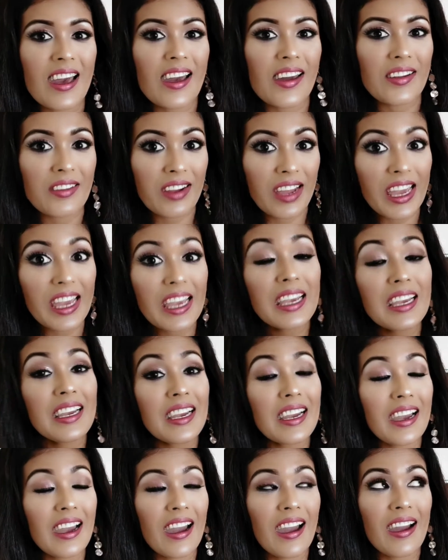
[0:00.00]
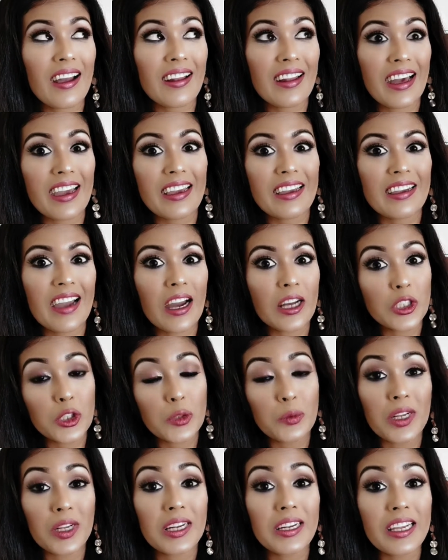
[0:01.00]
ring, like a
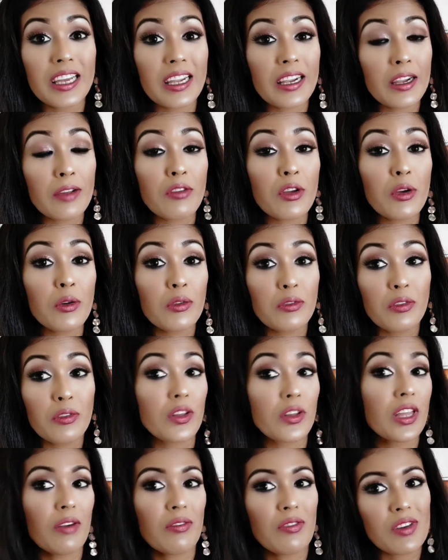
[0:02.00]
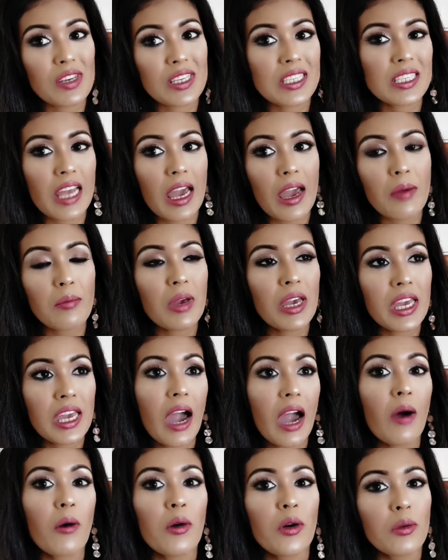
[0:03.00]
jewelry review for the first time
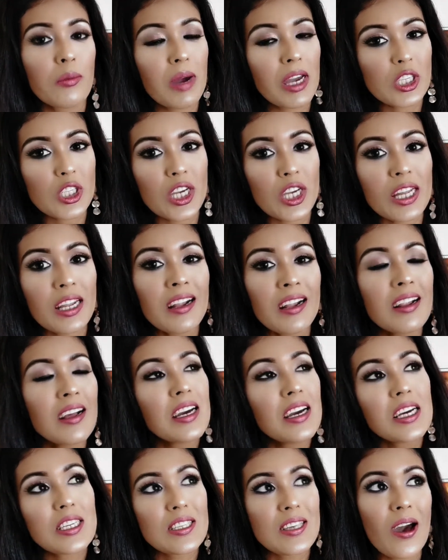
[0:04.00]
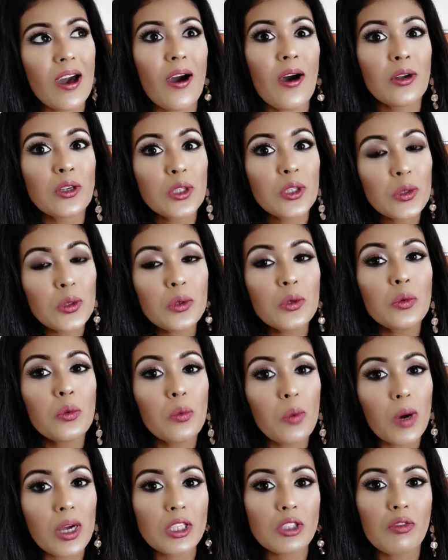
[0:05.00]
here on my channel. So do
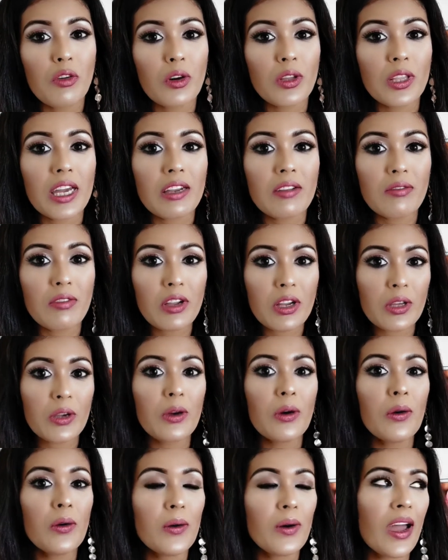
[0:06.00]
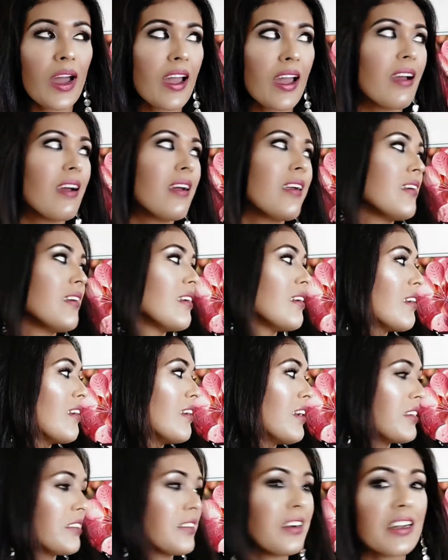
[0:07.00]
watch for that video, and
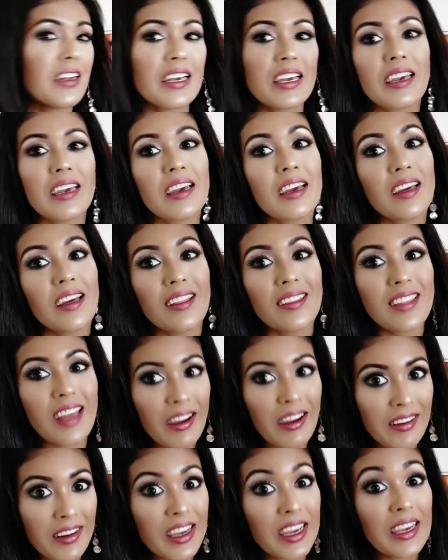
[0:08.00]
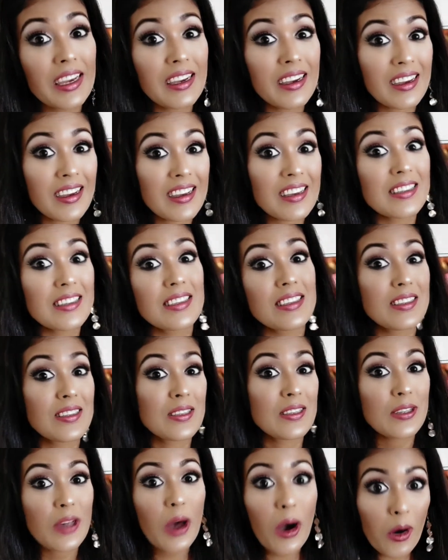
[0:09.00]
literally the ring is
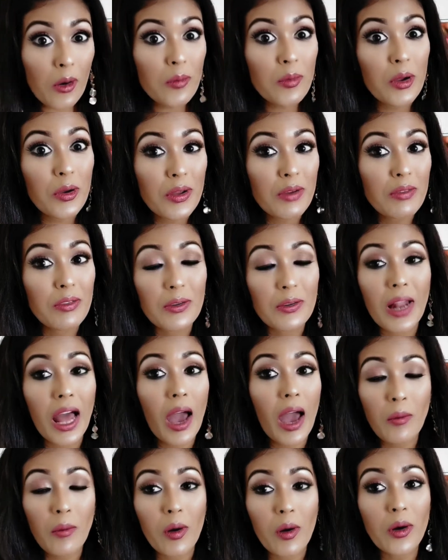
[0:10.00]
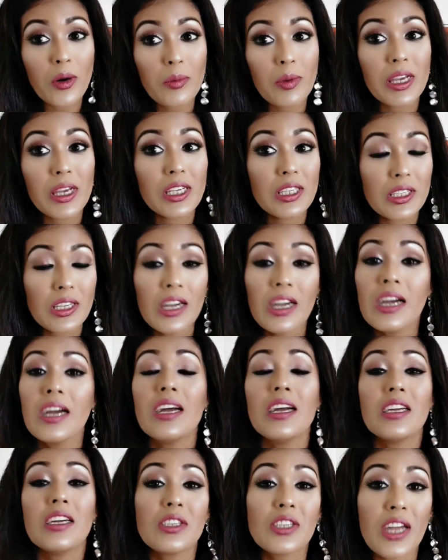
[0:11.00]
so beautiful. I won't be
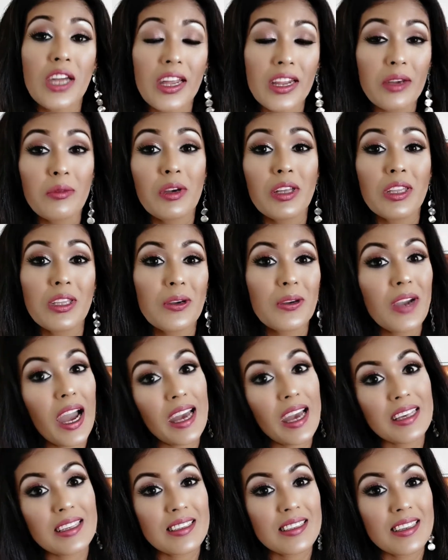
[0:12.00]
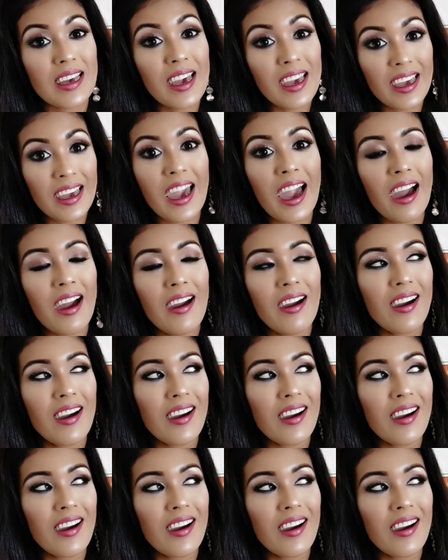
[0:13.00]
sharing with you guys here.